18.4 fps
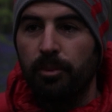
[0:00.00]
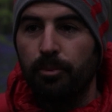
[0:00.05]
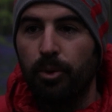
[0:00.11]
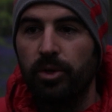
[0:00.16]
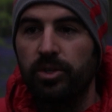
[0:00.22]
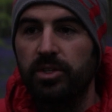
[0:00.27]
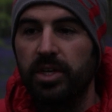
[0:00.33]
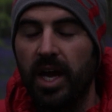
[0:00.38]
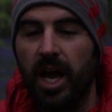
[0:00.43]

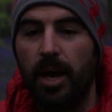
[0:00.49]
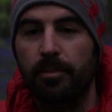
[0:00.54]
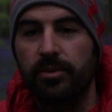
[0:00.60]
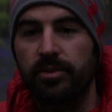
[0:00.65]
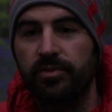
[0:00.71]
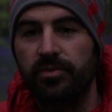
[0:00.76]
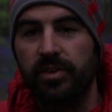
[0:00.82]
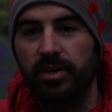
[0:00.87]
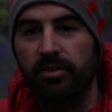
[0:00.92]
puts the
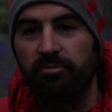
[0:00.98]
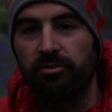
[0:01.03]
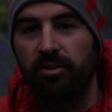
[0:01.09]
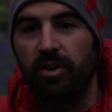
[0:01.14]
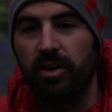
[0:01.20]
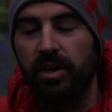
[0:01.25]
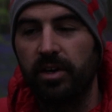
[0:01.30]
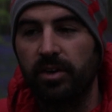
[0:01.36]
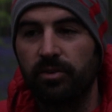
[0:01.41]
atmosphere
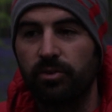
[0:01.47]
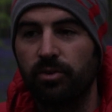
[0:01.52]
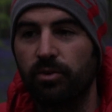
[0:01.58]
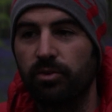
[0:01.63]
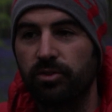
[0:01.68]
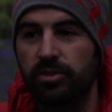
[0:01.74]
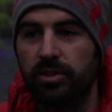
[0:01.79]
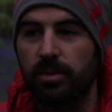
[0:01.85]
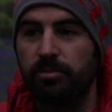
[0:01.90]
right on
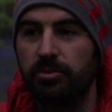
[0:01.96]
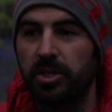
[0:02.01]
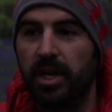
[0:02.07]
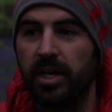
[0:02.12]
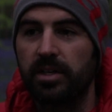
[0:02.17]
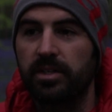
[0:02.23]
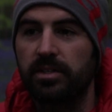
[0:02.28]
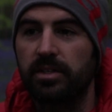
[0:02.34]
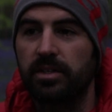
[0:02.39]
your
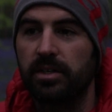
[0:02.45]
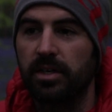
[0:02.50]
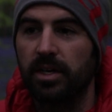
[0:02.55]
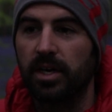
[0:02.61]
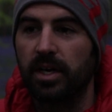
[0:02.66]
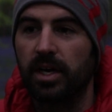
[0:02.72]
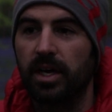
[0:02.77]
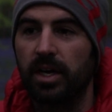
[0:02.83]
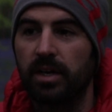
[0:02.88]
subject,
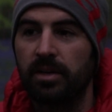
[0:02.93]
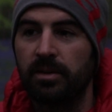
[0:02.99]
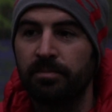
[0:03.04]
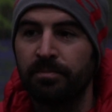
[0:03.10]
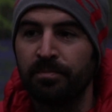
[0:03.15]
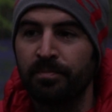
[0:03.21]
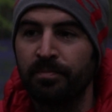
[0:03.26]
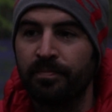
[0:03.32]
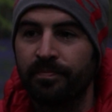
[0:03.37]

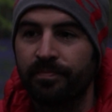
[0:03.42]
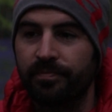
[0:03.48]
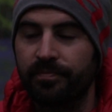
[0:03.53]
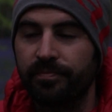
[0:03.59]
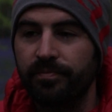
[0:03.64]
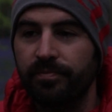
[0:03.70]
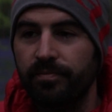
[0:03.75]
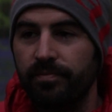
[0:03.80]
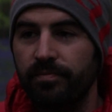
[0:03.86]

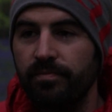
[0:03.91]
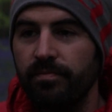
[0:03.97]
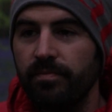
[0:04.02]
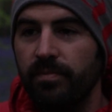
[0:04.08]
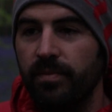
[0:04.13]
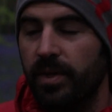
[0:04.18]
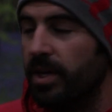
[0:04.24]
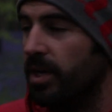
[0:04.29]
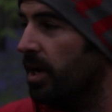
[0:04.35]

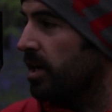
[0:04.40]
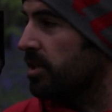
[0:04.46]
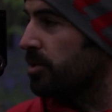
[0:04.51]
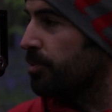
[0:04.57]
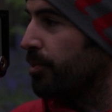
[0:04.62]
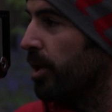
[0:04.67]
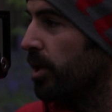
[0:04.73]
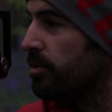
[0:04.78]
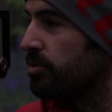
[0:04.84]
as
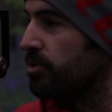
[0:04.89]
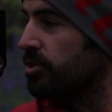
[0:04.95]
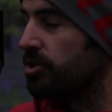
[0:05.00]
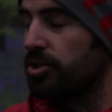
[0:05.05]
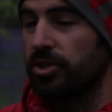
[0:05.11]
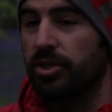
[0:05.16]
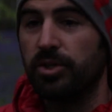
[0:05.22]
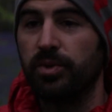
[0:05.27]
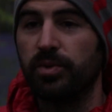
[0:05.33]
opposed
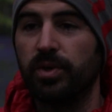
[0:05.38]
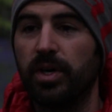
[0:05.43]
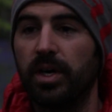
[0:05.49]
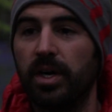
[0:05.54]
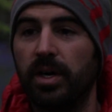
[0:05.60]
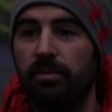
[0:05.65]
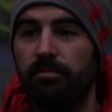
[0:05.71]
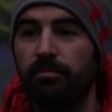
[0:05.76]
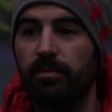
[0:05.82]
to
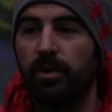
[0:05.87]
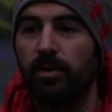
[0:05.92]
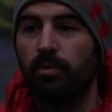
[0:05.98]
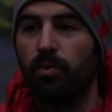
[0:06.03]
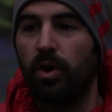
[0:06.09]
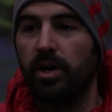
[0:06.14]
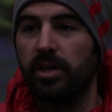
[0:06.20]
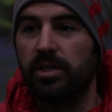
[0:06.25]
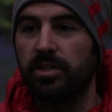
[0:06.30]
a
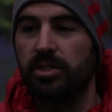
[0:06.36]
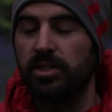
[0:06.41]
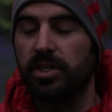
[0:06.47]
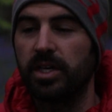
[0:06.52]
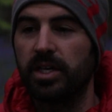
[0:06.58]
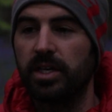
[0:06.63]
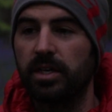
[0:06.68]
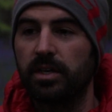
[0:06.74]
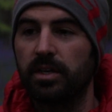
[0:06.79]
wider
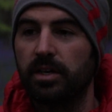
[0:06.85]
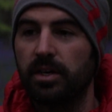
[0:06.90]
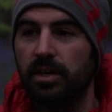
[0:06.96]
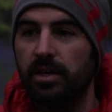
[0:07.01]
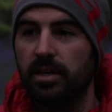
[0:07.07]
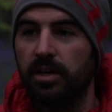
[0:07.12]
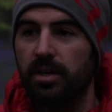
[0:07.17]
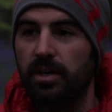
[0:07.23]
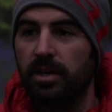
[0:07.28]
scene.
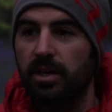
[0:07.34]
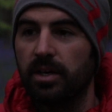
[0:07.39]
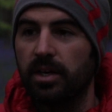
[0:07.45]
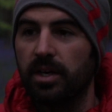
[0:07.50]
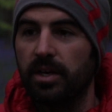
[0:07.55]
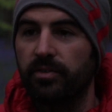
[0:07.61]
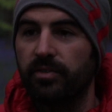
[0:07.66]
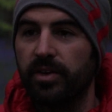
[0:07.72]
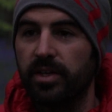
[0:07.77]

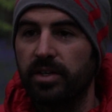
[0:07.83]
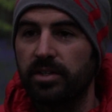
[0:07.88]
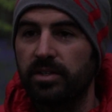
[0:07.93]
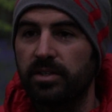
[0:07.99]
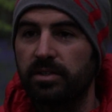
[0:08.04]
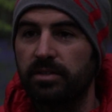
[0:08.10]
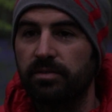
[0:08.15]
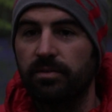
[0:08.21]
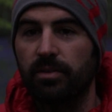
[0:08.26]
If
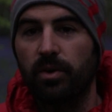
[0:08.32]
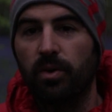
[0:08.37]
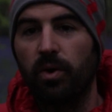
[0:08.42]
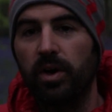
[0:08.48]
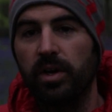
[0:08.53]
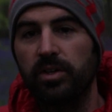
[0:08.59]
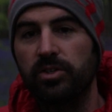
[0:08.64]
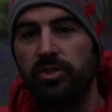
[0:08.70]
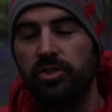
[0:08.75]
it's
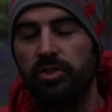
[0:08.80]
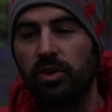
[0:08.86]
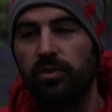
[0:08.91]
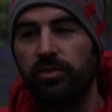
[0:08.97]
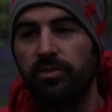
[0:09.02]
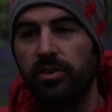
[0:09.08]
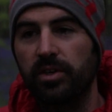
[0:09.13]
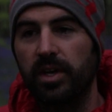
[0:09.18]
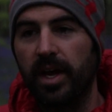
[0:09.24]
quite
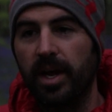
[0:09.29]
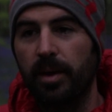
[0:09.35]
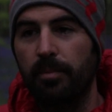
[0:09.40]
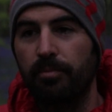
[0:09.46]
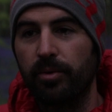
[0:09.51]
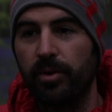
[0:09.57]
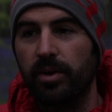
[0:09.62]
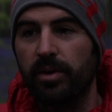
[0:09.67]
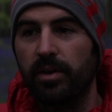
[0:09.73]
soft and
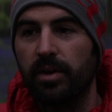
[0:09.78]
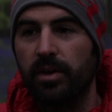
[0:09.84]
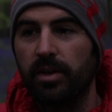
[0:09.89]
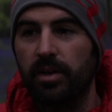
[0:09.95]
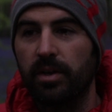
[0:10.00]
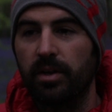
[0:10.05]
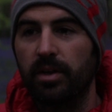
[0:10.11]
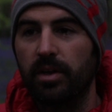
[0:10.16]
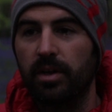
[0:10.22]
ambient
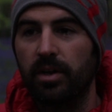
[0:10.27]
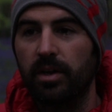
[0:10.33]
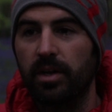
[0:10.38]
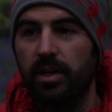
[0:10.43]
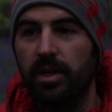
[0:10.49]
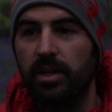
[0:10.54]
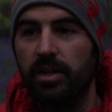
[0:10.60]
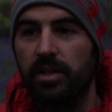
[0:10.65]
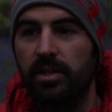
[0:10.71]

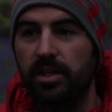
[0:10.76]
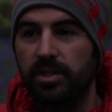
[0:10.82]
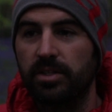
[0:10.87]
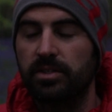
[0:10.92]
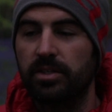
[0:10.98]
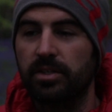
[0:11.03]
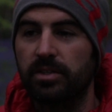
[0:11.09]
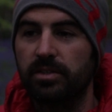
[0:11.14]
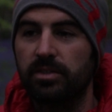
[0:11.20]
in the
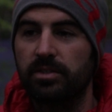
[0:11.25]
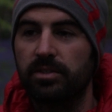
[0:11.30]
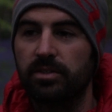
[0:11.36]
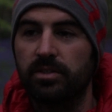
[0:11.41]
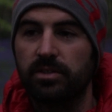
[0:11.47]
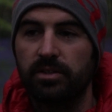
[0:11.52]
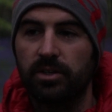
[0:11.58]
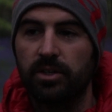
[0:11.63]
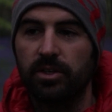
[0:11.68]

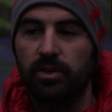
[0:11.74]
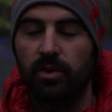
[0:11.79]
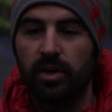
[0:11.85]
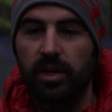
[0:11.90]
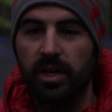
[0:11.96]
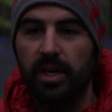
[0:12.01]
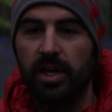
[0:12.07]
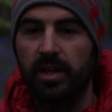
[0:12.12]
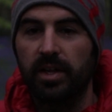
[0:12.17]
distance, you're not
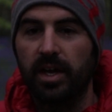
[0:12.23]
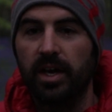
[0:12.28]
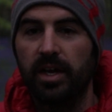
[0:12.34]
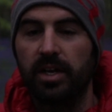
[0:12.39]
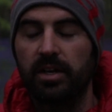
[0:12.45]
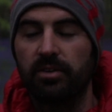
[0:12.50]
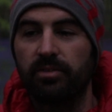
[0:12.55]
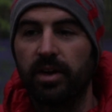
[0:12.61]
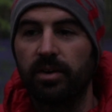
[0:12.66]
going to get that
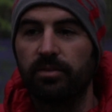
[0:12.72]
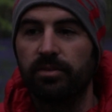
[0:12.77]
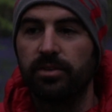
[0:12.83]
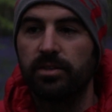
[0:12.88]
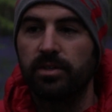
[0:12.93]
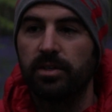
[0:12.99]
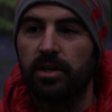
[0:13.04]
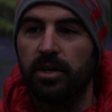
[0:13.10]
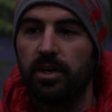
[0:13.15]
in and
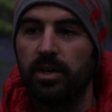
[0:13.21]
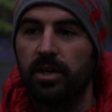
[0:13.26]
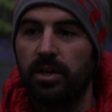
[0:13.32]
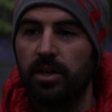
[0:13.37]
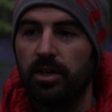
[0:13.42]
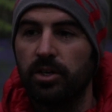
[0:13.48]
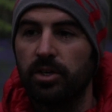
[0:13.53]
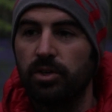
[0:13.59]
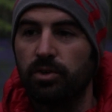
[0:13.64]
around
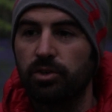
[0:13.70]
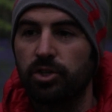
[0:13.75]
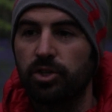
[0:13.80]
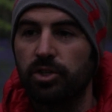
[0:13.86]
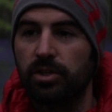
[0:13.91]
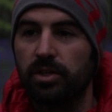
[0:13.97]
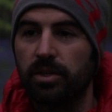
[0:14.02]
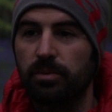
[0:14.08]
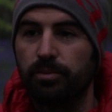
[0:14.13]
your
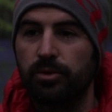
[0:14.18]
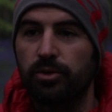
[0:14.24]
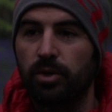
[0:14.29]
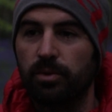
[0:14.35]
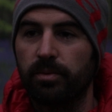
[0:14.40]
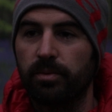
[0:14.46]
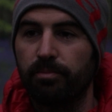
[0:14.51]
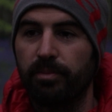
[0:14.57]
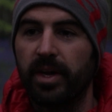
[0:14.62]
the
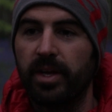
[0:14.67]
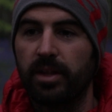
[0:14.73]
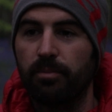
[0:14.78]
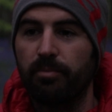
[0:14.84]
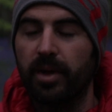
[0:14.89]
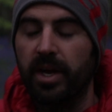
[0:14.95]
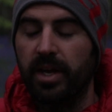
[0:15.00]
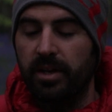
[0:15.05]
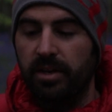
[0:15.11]

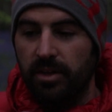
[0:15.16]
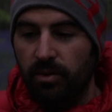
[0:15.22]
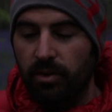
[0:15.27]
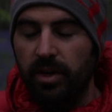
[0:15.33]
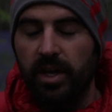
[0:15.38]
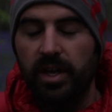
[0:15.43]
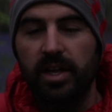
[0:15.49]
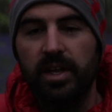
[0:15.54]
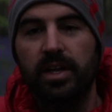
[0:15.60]
main. You're
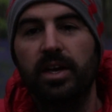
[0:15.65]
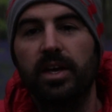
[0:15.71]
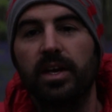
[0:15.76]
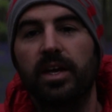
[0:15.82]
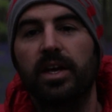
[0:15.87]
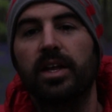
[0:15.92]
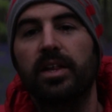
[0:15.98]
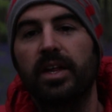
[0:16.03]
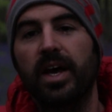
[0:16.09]
not going
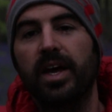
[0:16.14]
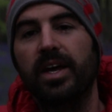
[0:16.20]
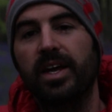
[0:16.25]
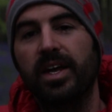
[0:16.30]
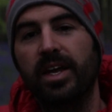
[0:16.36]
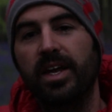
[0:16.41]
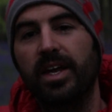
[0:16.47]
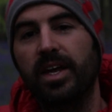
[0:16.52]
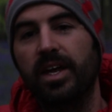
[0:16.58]
to get that
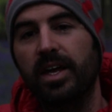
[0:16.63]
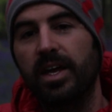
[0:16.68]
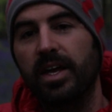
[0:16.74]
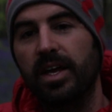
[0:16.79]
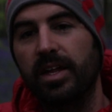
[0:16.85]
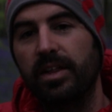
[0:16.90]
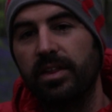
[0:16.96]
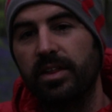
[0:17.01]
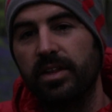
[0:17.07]

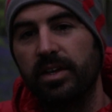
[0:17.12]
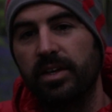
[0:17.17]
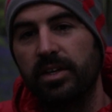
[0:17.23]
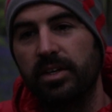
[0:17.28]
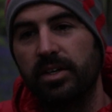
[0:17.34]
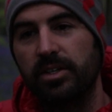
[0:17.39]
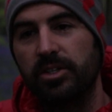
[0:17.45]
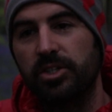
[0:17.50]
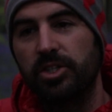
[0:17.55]
in
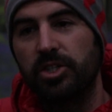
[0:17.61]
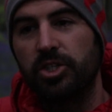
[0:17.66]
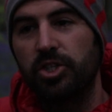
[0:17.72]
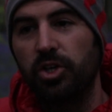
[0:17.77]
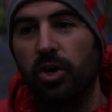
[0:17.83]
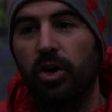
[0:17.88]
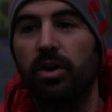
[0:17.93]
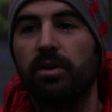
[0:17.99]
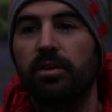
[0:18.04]
the
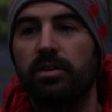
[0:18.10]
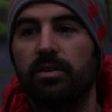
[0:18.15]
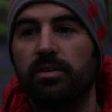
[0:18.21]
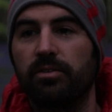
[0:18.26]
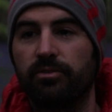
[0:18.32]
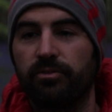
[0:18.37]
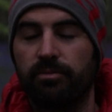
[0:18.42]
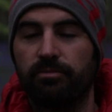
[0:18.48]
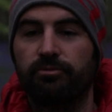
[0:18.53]
shot
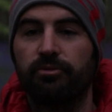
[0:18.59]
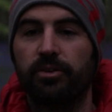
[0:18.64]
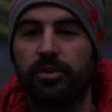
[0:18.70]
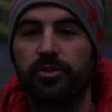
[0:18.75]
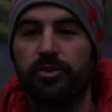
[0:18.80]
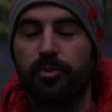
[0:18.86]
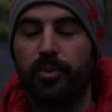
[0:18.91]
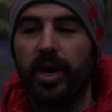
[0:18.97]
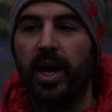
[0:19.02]
from
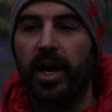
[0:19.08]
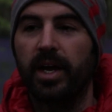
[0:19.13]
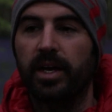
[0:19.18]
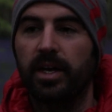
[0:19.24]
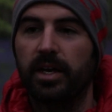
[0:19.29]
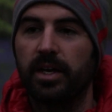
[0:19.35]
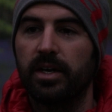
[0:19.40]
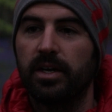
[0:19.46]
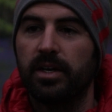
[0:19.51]
front to back.
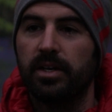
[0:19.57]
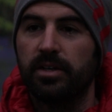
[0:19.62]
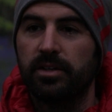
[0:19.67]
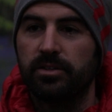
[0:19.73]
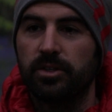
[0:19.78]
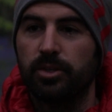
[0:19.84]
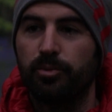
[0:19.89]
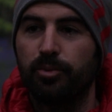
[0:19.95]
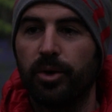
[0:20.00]

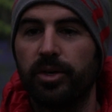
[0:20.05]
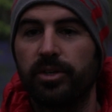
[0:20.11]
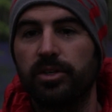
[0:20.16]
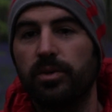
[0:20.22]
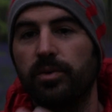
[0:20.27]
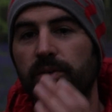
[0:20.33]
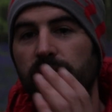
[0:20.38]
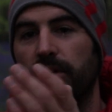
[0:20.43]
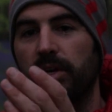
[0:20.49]
So by
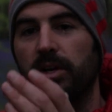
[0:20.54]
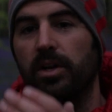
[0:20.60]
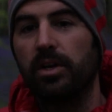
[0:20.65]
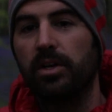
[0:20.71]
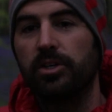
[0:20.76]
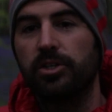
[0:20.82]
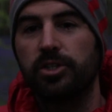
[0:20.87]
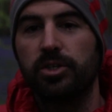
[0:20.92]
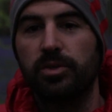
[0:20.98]

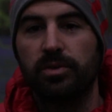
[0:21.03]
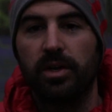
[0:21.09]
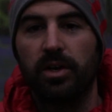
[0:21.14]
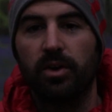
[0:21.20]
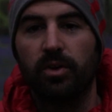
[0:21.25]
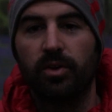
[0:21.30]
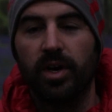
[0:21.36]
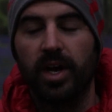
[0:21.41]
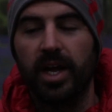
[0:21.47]
shooting a
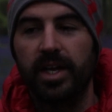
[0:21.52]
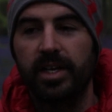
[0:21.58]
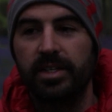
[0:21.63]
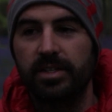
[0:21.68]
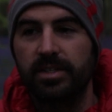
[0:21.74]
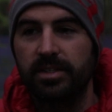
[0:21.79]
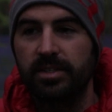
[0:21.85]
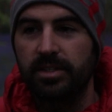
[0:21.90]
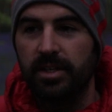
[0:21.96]
long
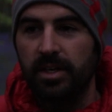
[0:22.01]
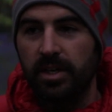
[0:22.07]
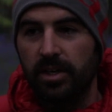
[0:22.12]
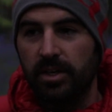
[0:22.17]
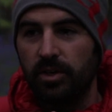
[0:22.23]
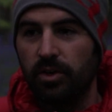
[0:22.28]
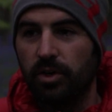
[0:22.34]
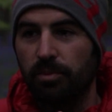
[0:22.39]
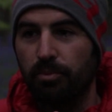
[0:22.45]
lens,
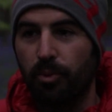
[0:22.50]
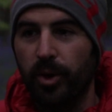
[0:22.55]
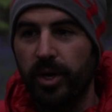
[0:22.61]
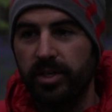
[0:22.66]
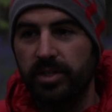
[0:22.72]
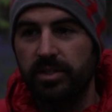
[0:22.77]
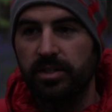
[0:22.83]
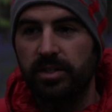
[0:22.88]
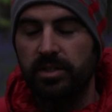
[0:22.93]
you're
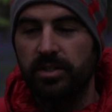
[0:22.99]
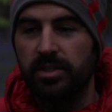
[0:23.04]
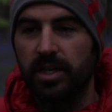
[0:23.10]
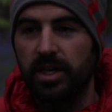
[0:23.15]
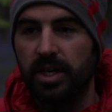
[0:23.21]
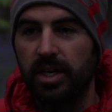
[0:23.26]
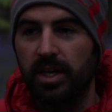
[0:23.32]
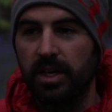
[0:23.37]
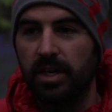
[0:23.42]
compressing the
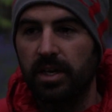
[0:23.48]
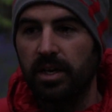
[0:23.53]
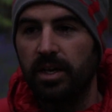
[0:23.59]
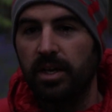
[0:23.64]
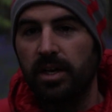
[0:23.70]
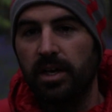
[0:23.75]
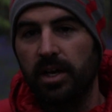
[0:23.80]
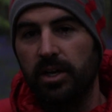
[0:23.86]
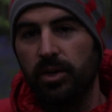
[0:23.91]
scene, and
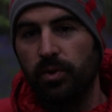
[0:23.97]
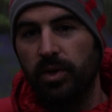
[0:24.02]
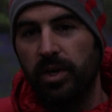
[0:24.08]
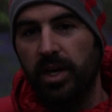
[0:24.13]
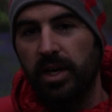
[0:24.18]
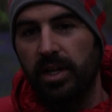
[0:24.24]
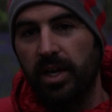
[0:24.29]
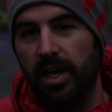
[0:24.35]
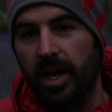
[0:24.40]
you're
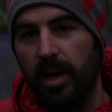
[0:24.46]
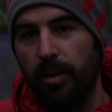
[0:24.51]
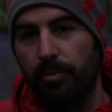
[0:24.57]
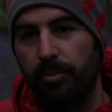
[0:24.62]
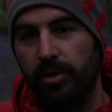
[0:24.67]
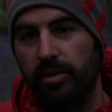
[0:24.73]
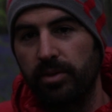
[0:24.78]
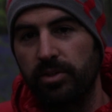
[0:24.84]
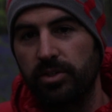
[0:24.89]
getting that
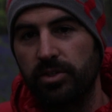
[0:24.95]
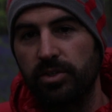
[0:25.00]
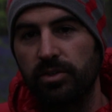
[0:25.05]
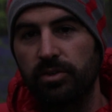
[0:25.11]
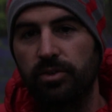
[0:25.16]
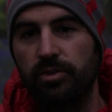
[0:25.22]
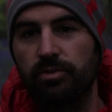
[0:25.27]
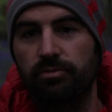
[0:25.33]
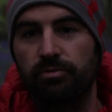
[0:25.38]
ambience
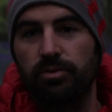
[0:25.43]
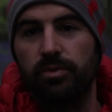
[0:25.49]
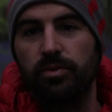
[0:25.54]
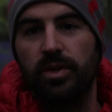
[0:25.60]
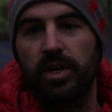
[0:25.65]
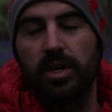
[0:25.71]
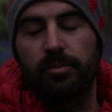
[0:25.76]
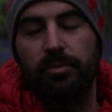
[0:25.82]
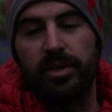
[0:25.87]
through
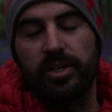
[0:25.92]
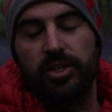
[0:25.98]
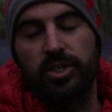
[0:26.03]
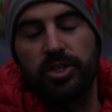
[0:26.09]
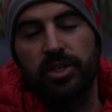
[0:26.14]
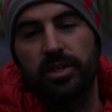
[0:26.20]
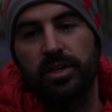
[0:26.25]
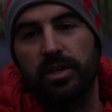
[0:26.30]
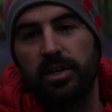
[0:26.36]
the
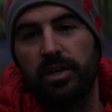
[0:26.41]
image,